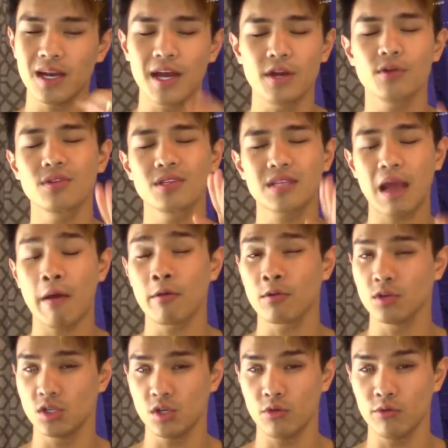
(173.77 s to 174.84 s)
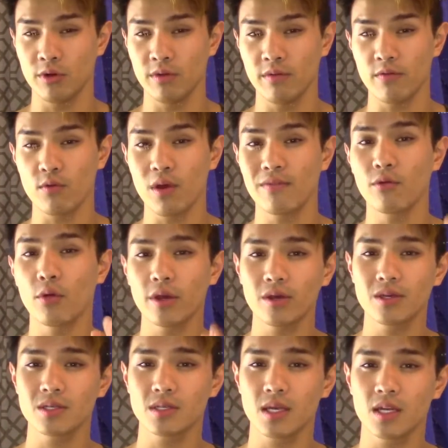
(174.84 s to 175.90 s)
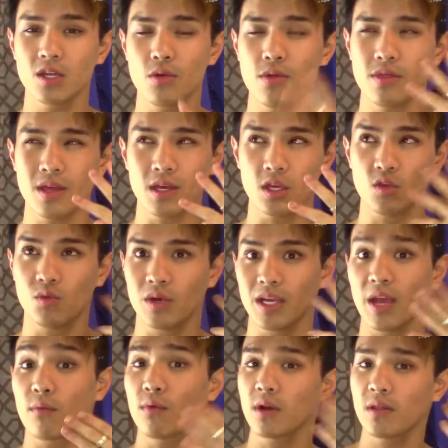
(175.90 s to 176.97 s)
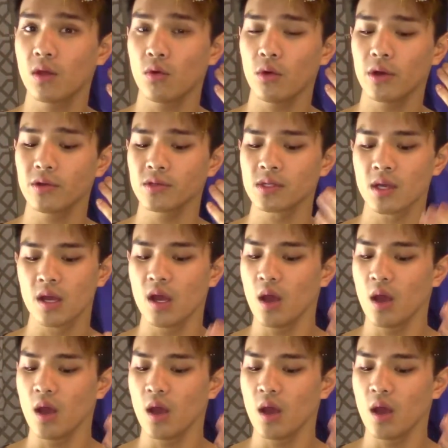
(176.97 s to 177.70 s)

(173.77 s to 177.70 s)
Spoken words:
I know that's counterintuitive. If you have oily skin, you think you want to get rid of the oils,